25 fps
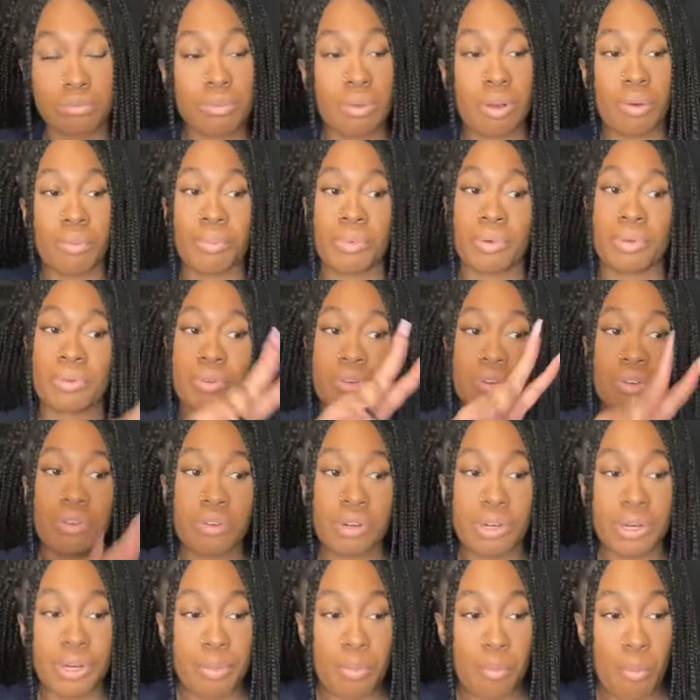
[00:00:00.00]
gonna
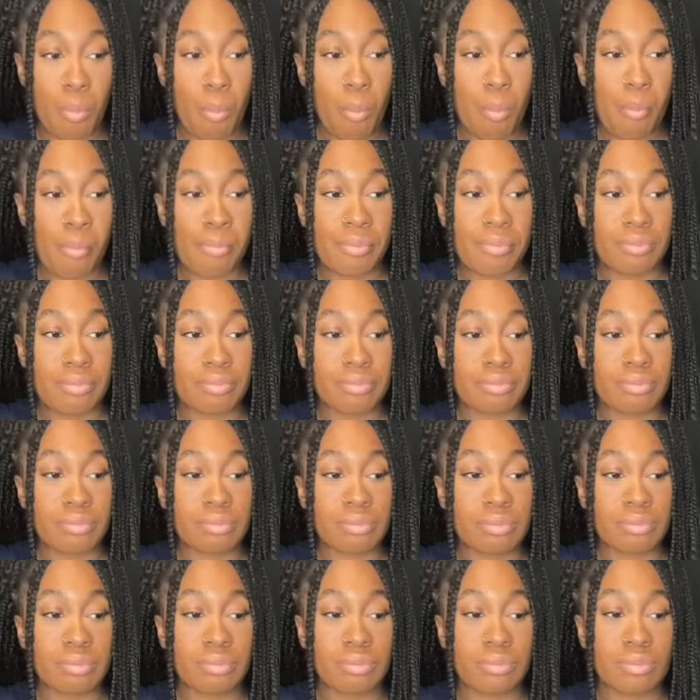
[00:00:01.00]
record
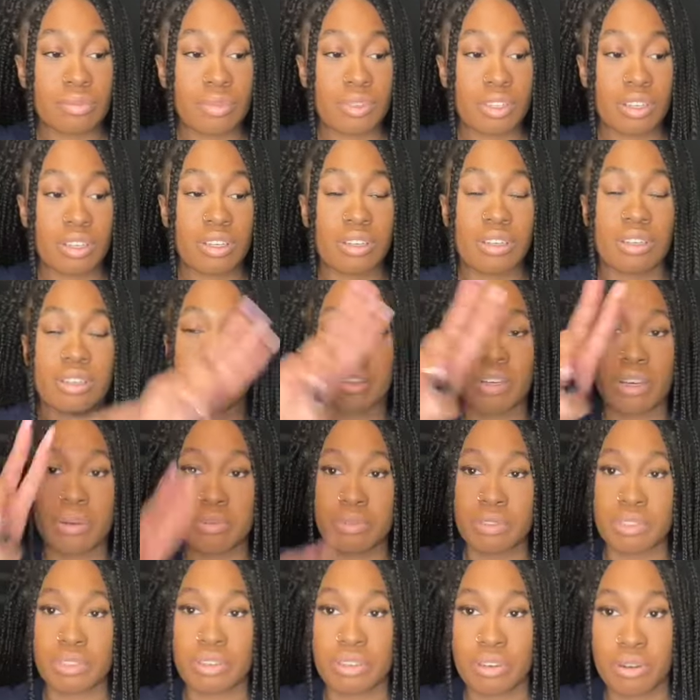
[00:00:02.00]
another
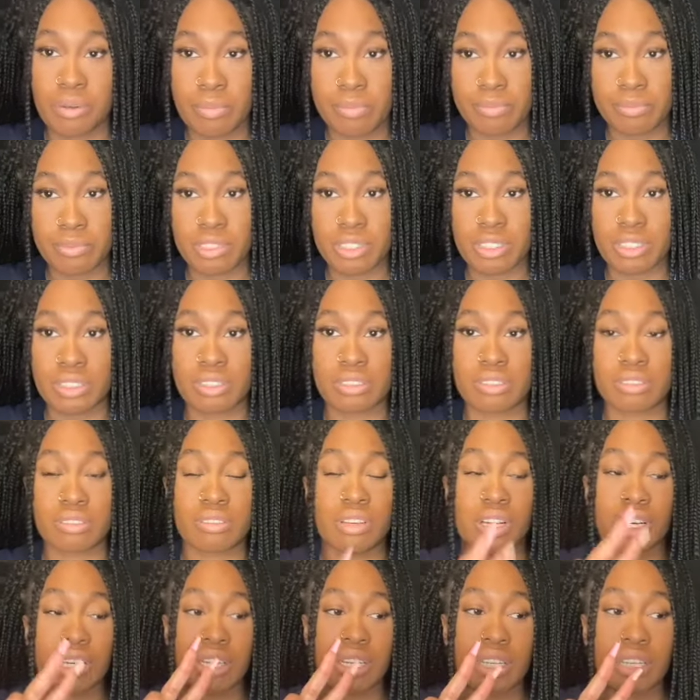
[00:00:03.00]
episode since
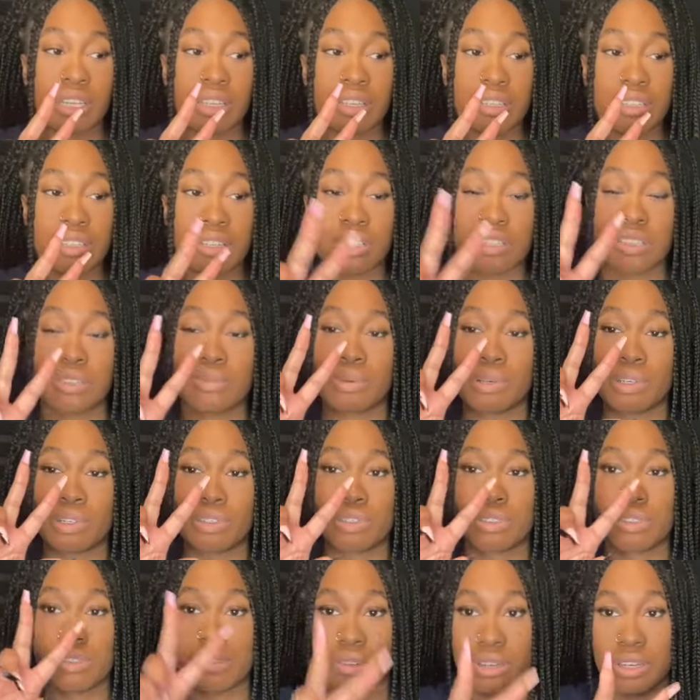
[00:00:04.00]
I didn't get a chance to
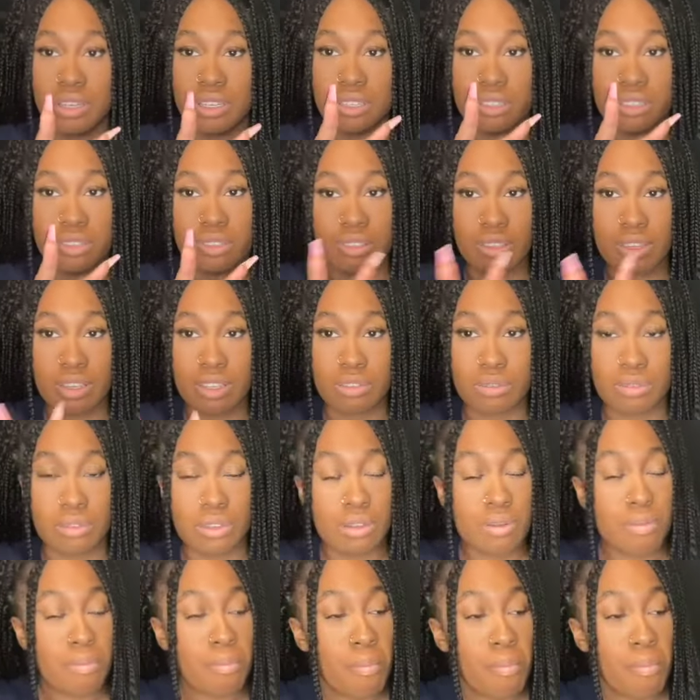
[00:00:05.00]
post twice last week.